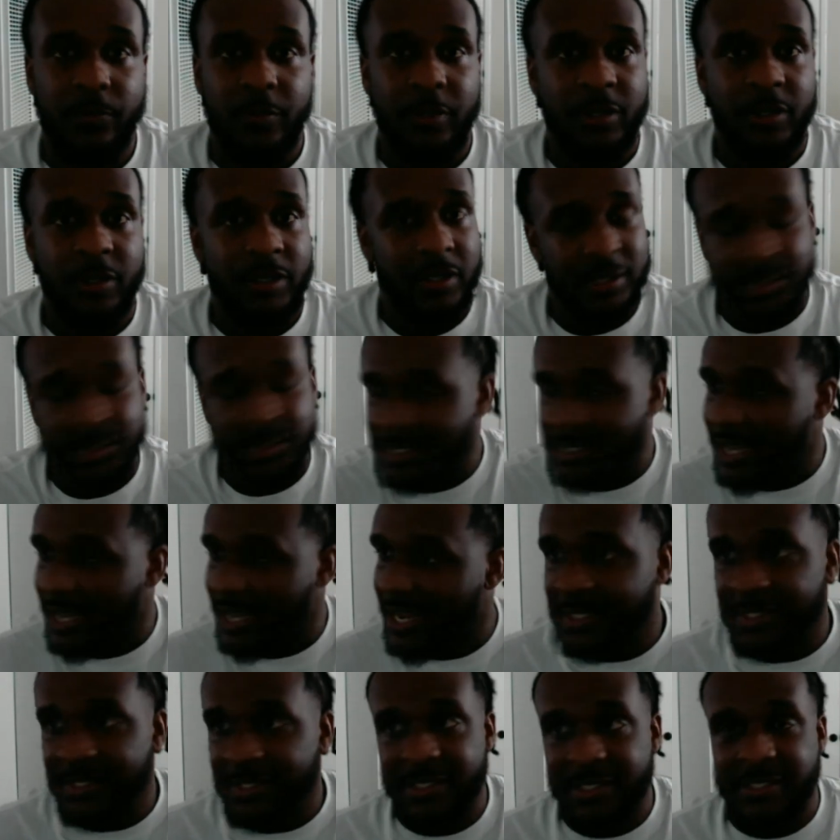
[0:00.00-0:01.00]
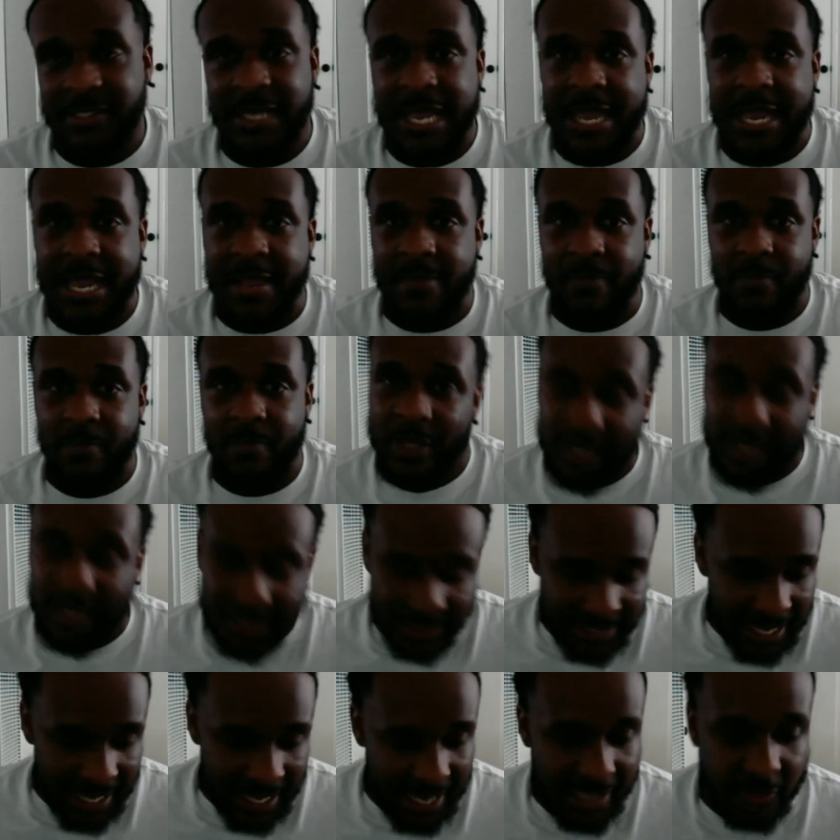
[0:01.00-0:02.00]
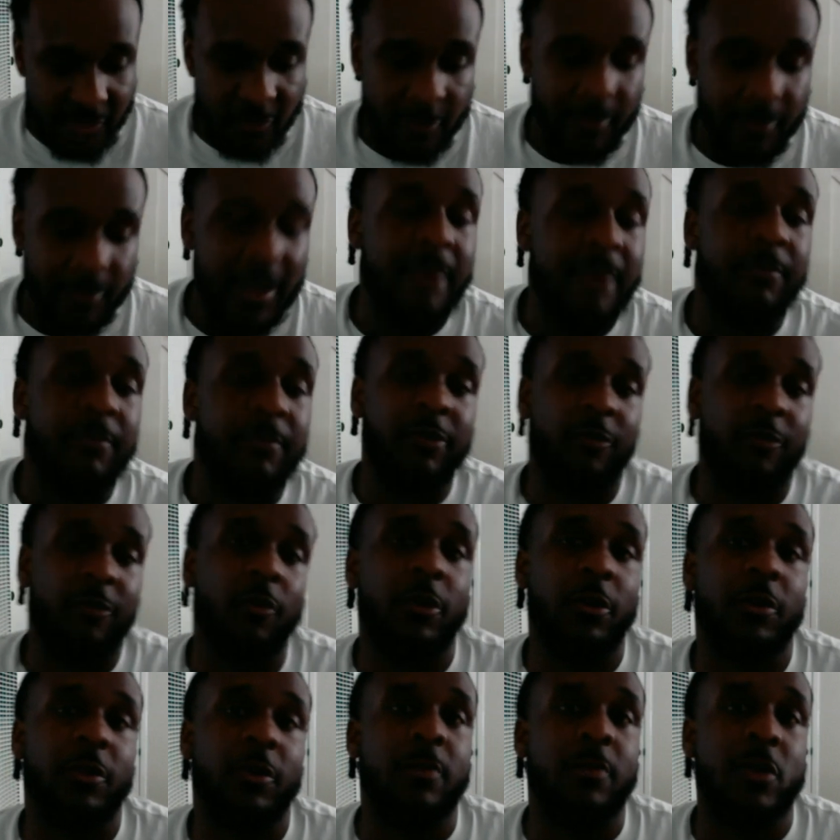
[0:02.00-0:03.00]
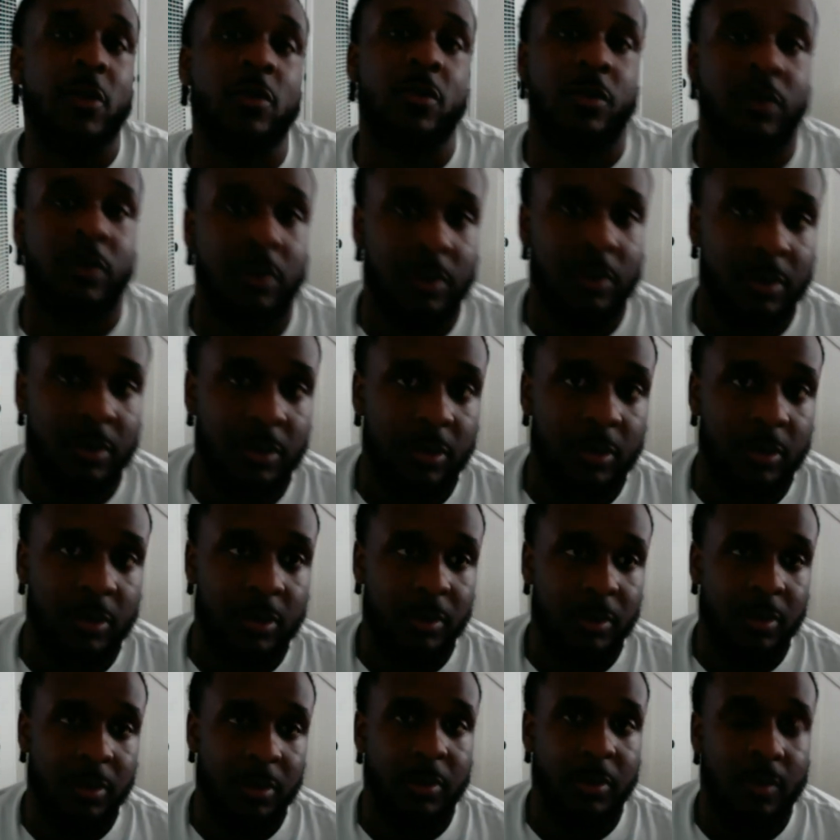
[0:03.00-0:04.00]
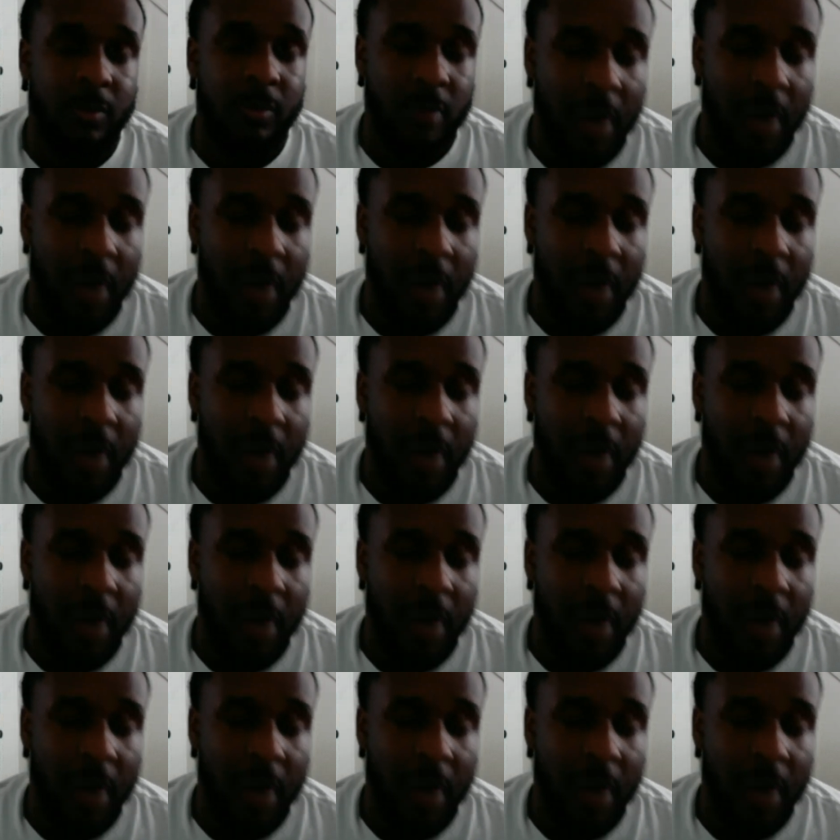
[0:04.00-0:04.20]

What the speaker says: stays the same because days are made before the moon, right?